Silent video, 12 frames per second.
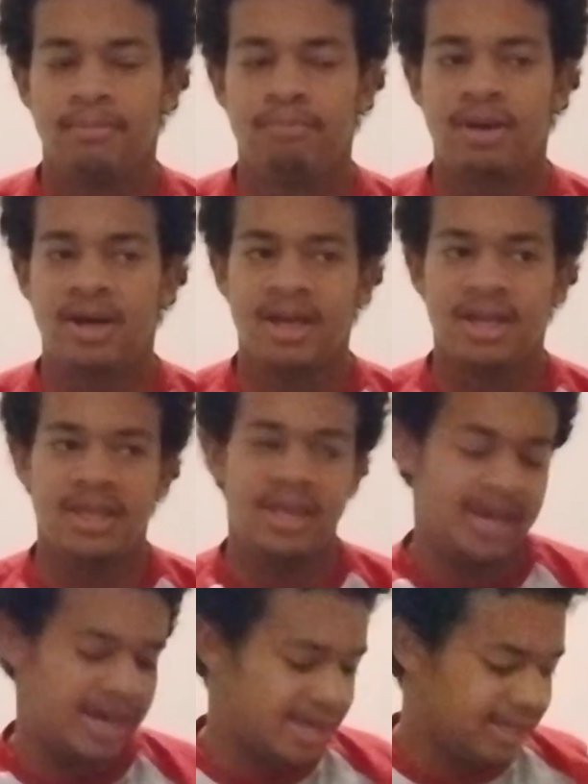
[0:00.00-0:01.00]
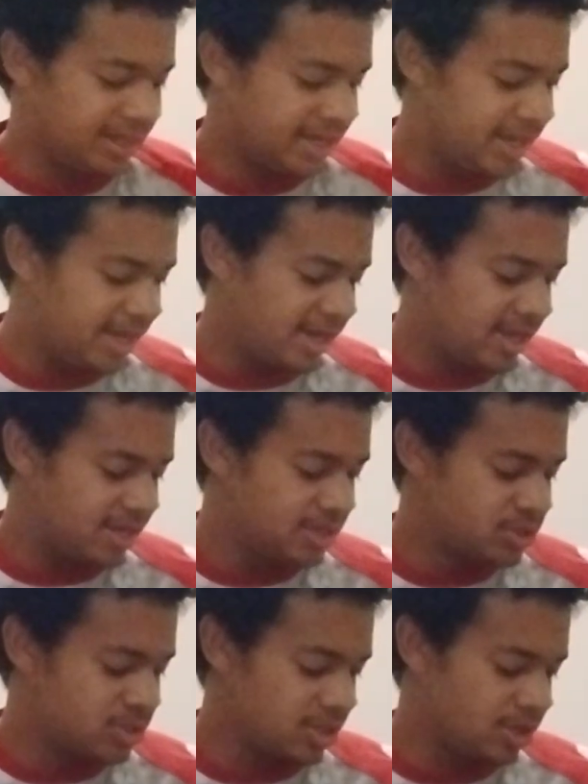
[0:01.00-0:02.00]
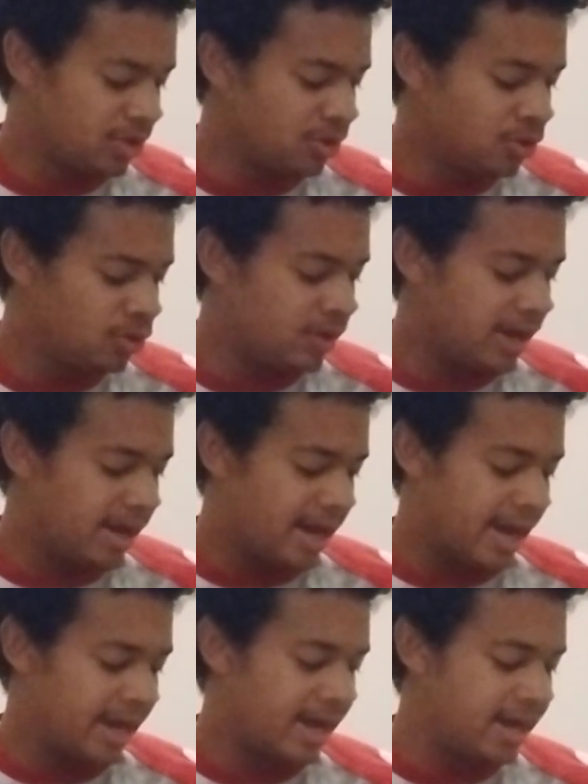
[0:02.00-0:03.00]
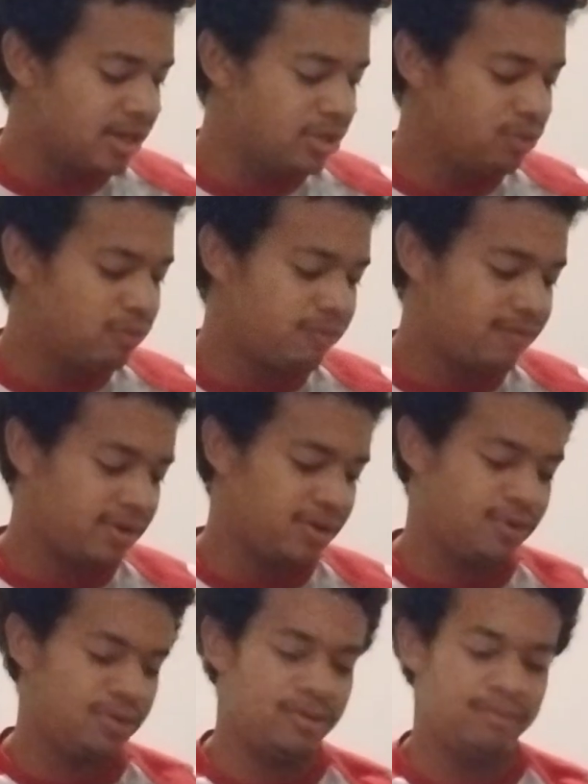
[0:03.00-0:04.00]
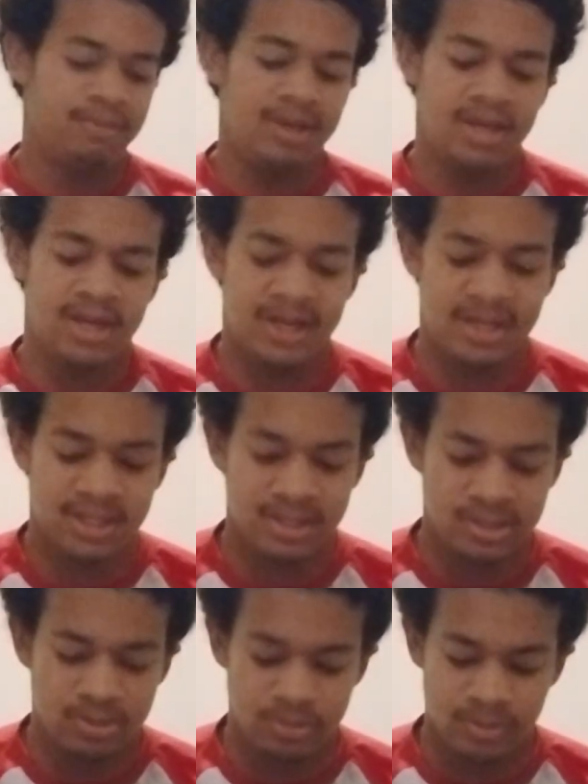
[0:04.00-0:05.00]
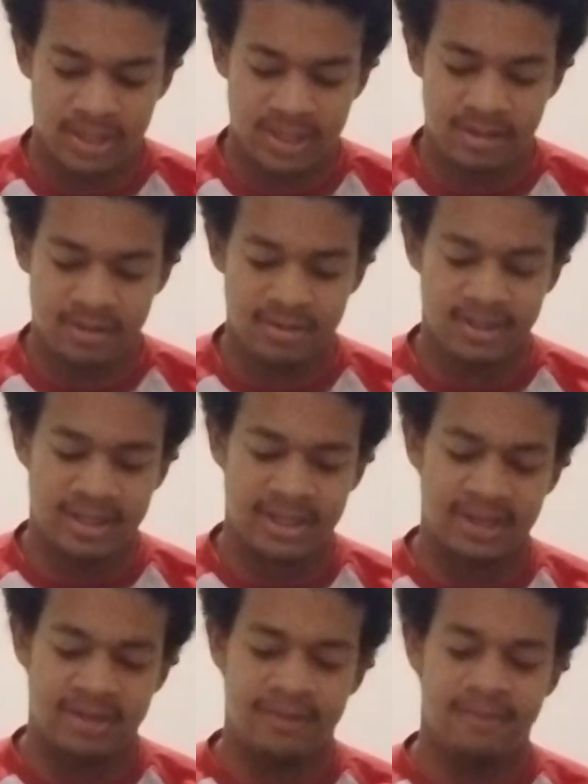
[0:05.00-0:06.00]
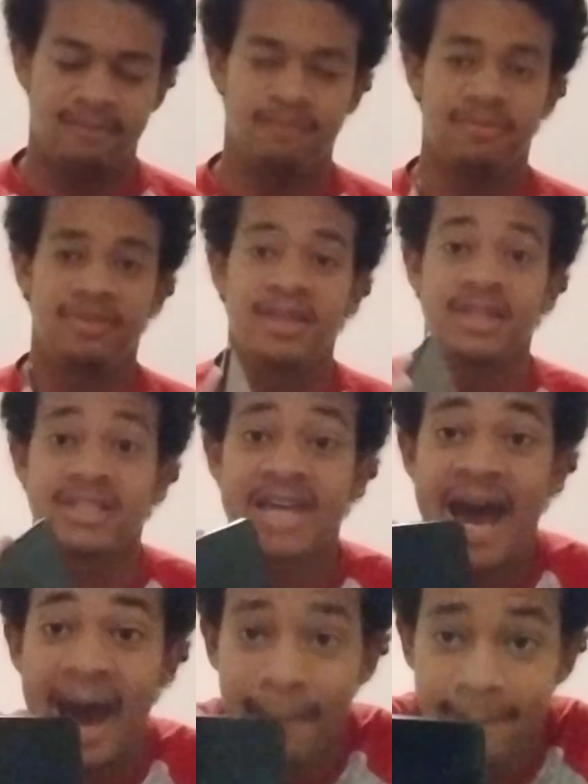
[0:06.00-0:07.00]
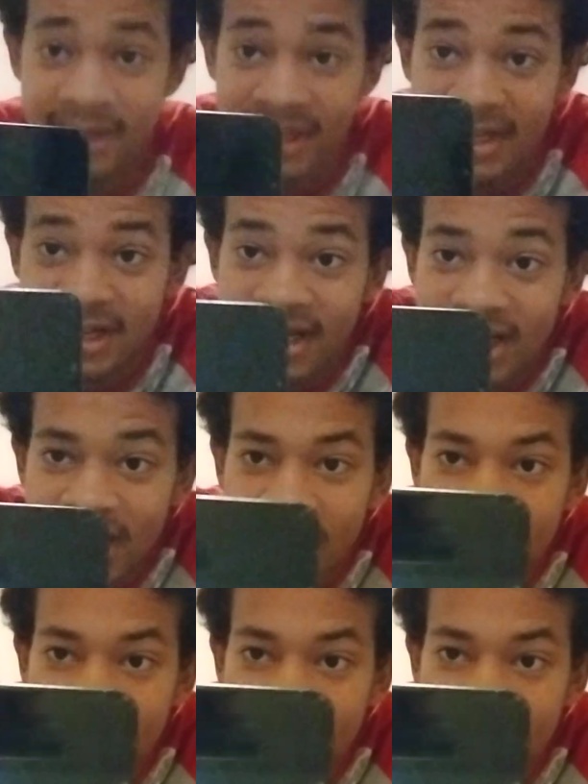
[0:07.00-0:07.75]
But yeah, like, so I got a new phone because, well, this happened.